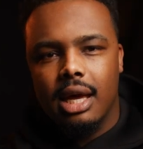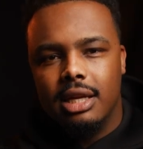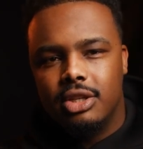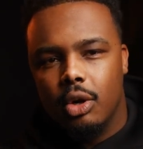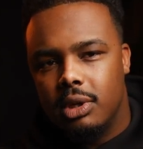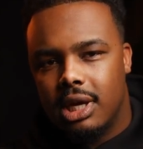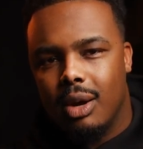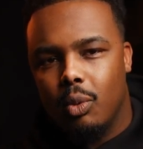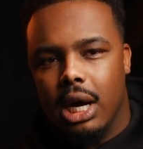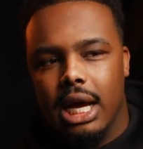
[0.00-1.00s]
I don't
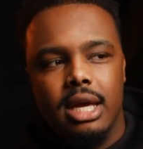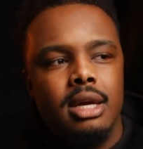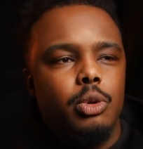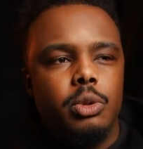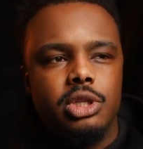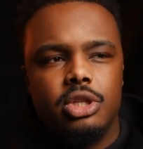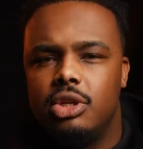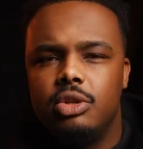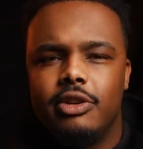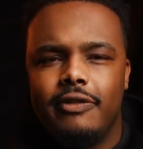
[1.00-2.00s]
get why you wouldn't just
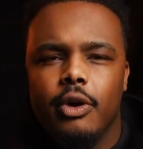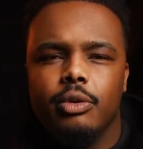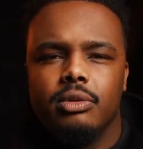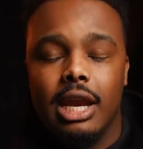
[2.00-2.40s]
use your phone.